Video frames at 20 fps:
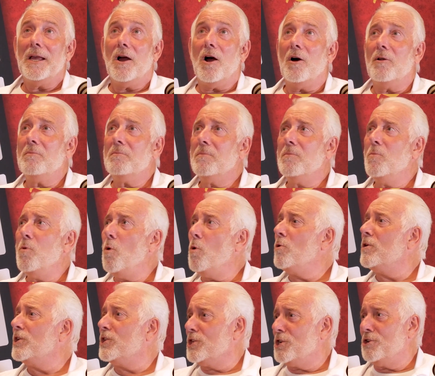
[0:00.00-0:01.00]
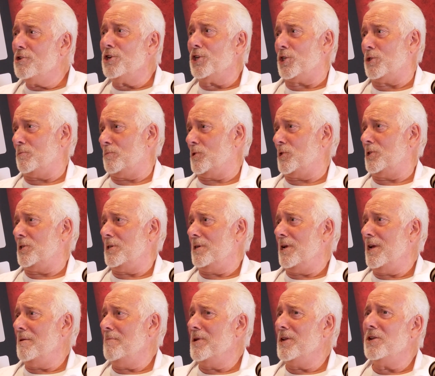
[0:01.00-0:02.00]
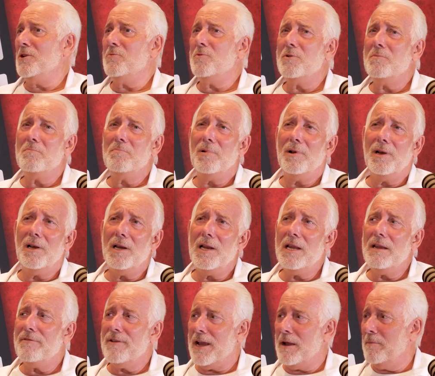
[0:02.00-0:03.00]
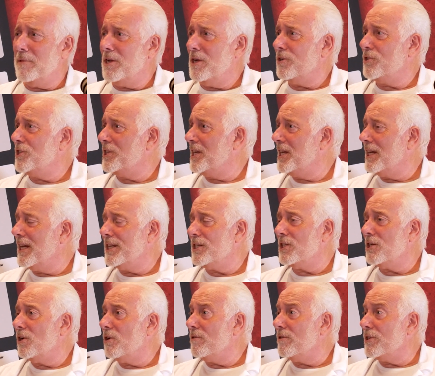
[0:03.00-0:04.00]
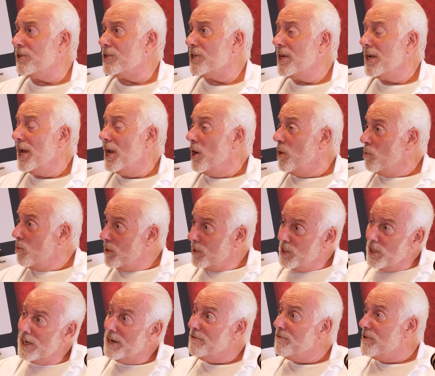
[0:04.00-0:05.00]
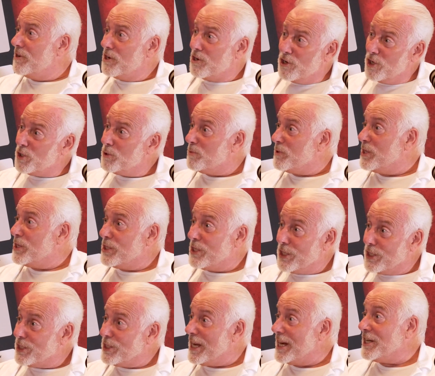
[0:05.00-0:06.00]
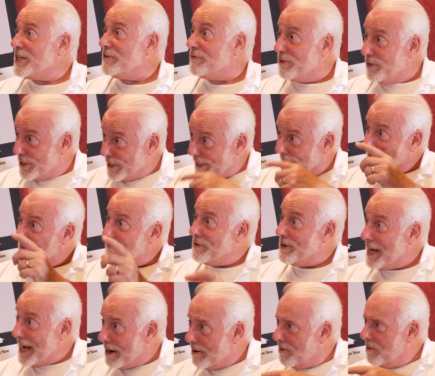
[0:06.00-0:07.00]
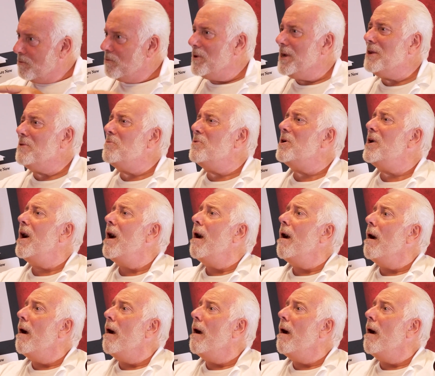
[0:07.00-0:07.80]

on Walker's Crisps. I mean, you wouldn't believe how many articulated lorries were delivering crisps into the centre for delivery out. We were